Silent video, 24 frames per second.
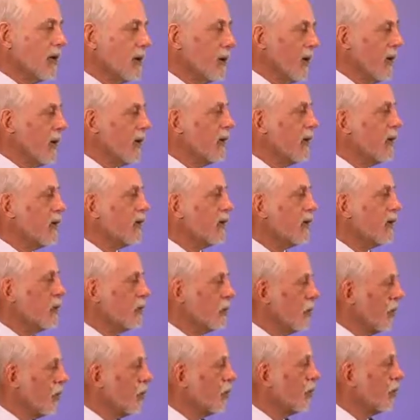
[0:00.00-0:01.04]
abilities
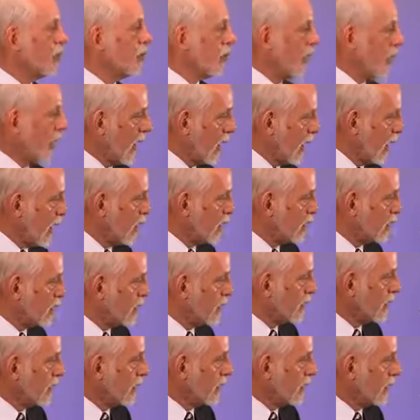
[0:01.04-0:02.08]
that people will
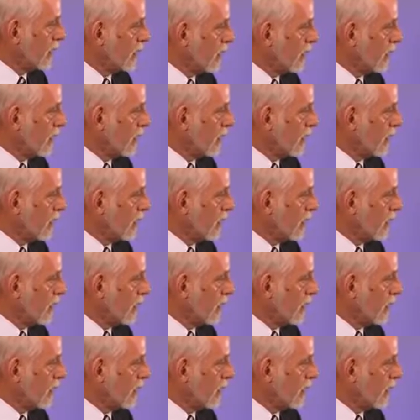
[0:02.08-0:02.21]
have.